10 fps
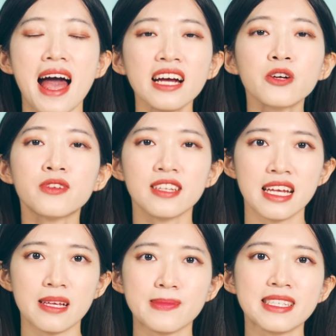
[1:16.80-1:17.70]

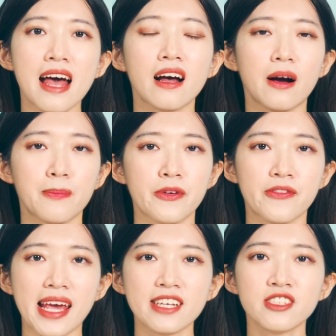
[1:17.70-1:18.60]
acronyms,
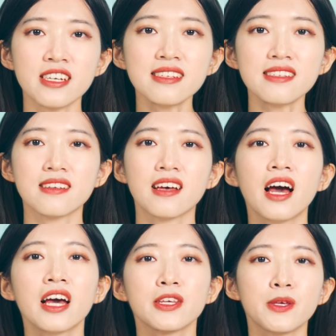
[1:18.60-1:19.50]
abbreviations,
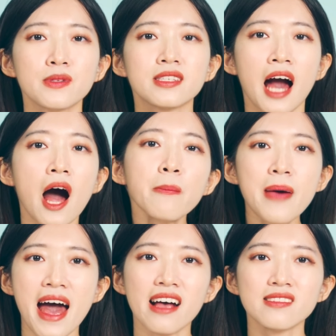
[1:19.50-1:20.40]
use
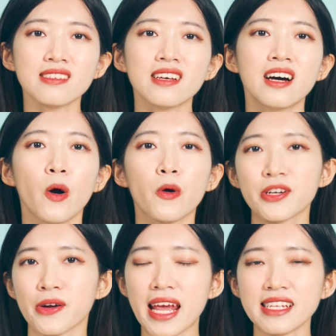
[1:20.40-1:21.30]
compounds, or
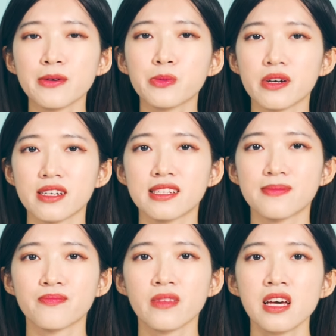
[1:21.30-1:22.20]
creative words.
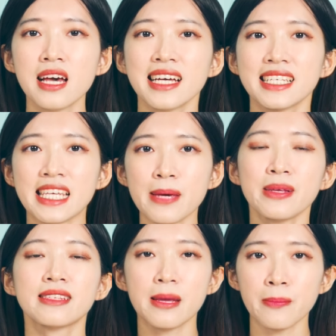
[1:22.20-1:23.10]
Keep
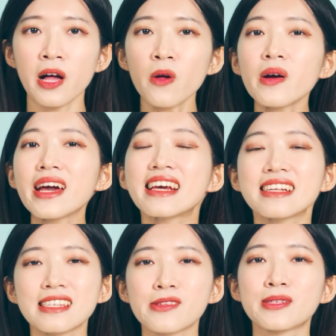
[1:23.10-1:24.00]
it simple,
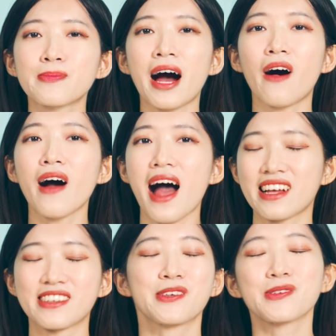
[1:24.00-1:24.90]
easy to spell,
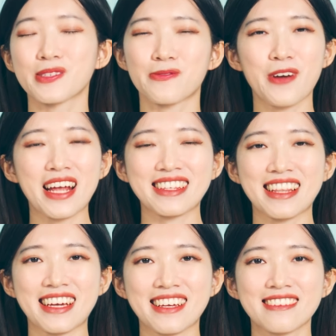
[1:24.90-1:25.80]
and
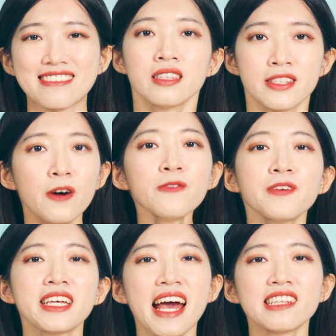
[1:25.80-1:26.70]
user-friendly. Don't
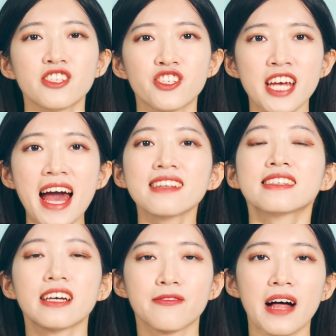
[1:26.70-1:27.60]
forget to check
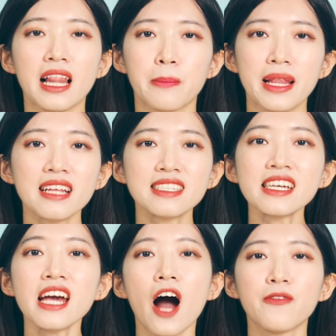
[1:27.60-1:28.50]
the
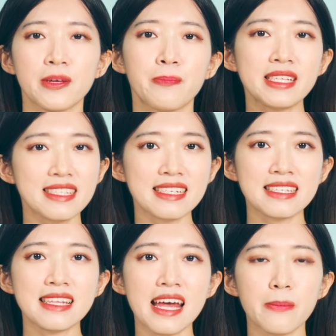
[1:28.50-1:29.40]
availability of the business
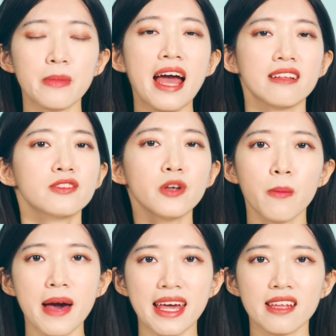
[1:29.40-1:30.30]
name and
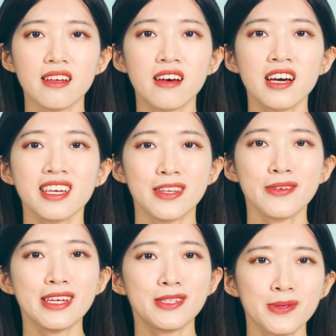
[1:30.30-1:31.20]
domain. You
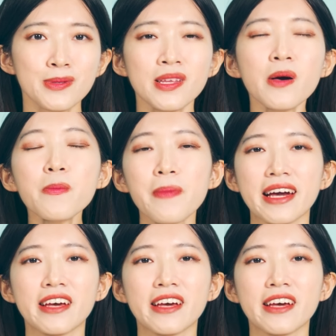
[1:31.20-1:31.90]
can do so by